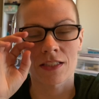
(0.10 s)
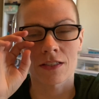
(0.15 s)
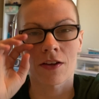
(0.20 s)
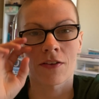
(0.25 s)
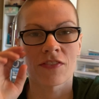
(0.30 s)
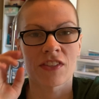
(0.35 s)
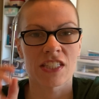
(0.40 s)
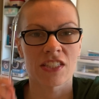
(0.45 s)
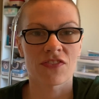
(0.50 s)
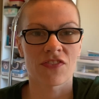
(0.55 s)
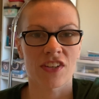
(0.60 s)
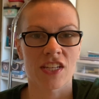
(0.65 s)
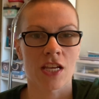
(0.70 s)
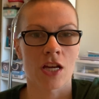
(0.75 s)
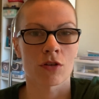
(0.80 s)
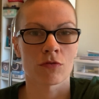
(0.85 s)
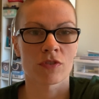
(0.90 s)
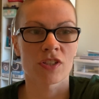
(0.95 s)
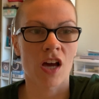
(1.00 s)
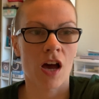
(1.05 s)
of this
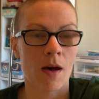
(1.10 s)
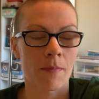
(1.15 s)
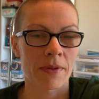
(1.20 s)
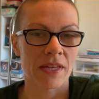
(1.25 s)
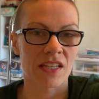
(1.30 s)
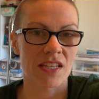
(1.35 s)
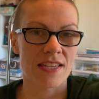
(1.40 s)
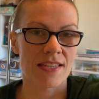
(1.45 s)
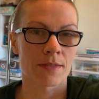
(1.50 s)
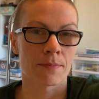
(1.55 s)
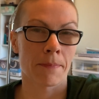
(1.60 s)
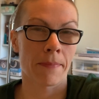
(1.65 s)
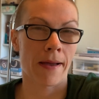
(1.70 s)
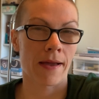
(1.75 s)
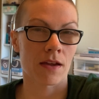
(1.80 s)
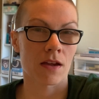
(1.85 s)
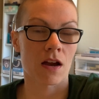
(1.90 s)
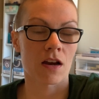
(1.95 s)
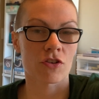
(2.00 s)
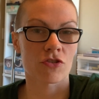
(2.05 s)
video topic is
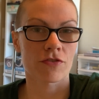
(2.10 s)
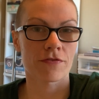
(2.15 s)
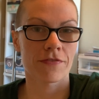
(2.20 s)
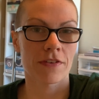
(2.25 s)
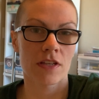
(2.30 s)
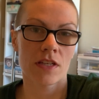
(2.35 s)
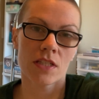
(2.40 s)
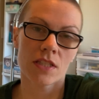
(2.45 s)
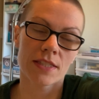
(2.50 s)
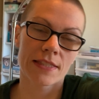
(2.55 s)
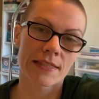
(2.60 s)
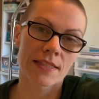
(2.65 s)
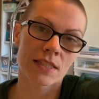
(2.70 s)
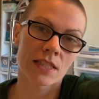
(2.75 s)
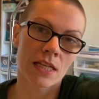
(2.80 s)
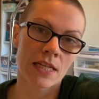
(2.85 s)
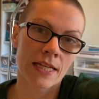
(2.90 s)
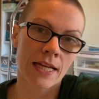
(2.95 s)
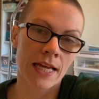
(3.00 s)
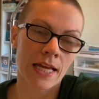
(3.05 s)
biographies,
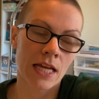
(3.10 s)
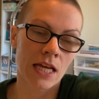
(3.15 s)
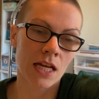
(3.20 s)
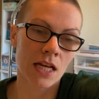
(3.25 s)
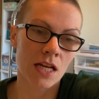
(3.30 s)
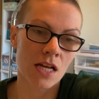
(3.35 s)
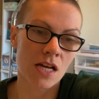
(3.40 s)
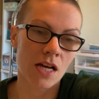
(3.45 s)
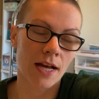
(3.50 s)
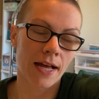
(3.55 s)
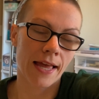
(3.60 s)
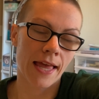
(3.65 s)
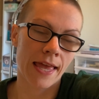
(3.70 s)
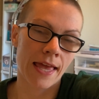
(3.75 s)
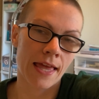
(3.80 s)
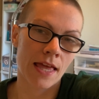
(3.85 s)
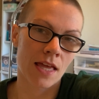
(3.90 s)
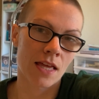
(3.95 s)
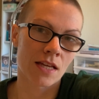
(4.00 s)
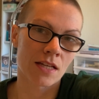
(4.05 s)

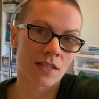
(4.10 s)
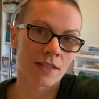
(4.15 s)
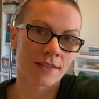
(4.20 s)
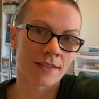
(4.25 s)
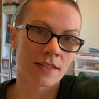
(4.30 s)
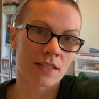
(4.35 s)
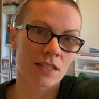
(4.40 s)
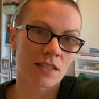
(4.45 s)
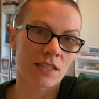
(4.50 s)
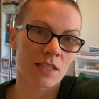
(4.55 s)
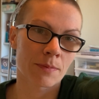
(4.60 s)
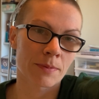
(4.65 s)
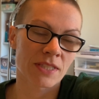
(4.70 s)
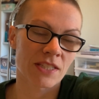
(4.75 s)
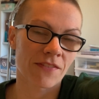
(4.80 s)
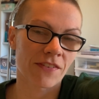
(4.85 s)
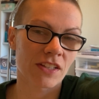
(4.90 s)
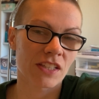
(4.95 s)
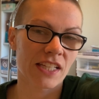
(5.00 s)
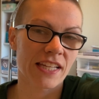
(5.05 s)
and
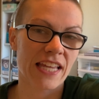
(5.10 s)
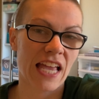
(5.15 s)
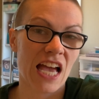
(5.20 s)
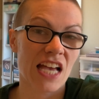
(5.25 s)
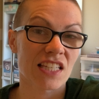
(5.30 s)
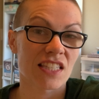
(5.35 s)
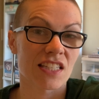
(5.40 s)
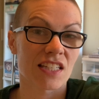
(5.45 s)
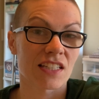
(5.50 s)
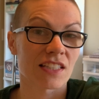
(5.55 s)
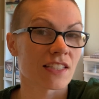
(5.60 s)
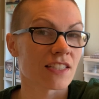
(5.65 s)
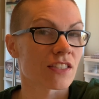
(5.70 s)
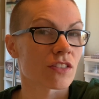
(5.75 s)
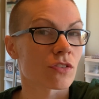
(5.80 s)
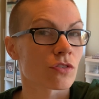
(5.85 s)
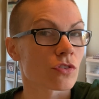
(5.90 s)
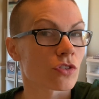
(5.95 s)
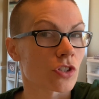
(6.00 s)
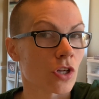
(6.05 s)
specifically casting
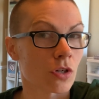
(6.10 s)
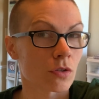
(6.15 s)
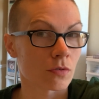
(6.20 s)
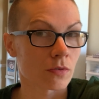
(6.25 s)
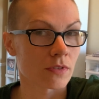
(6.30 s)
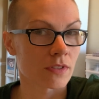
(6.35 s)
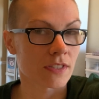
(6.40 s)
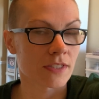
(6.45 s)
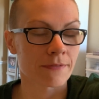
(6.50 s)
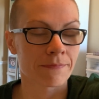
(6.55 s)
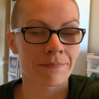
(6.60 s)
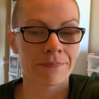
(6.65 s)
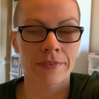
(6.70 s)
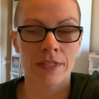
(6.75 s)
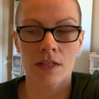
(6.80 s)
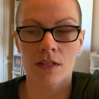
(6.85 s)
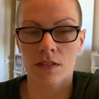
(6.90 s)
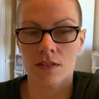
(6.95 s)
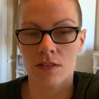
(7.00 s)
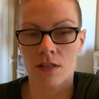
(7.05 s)
Leisel Jones.
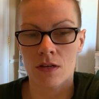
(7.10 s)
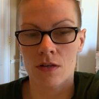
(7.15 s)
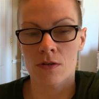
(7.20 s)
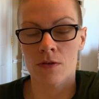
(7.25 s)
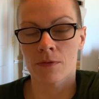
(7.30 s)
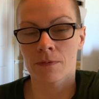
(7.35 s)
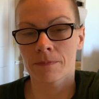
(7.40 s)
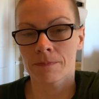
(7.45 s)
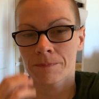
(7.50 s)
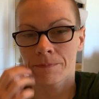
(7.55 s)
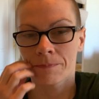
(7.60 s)
So